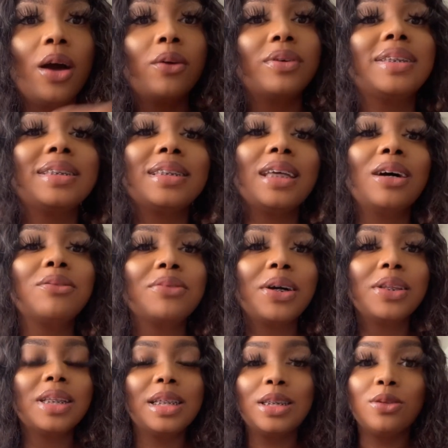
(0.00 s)
What's up,
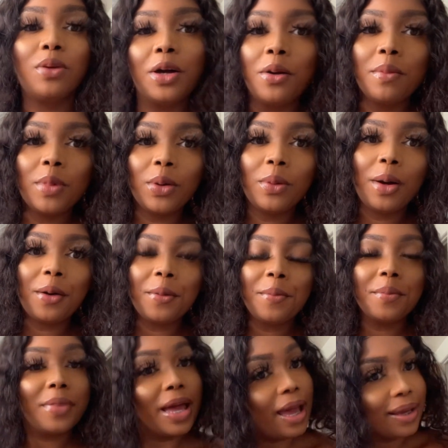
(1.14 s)
rollies? Welcome or welcome
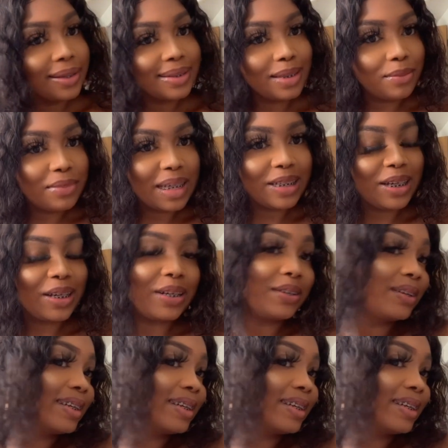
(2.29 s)
back to my channel.